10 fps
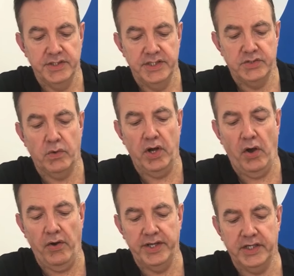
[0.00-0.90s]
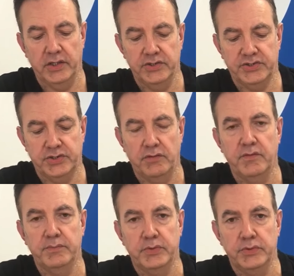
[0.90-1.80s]
It's quite a high gloss
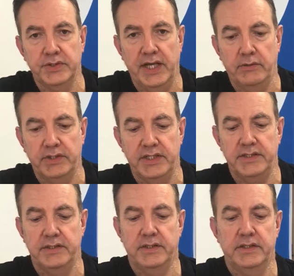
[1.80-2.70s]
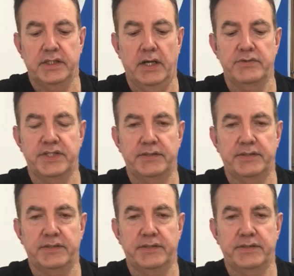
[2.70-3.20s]
solvent-borne alkyd coating.